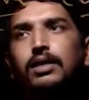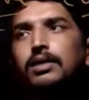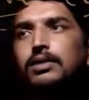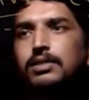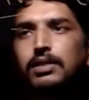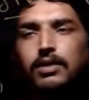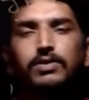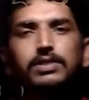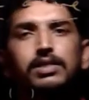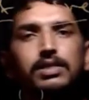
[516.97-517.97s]

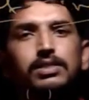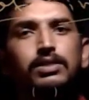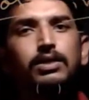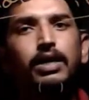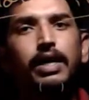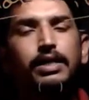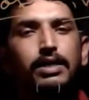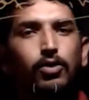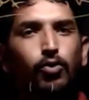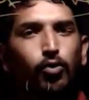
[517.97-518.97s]
services at the
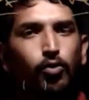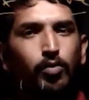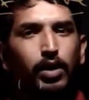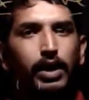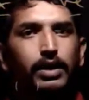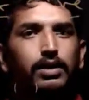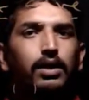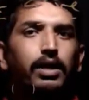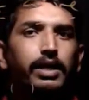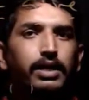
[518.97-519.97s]
home and
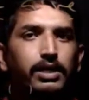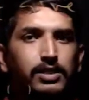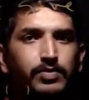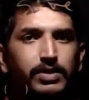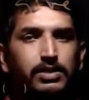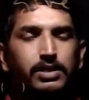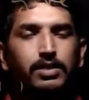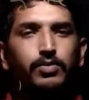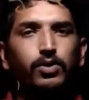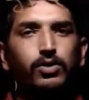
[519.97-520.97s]
at hospital
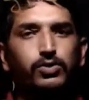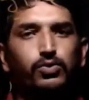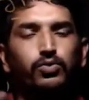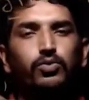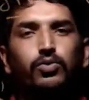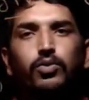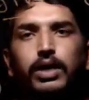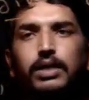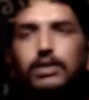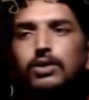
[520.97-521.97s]
setup also, right?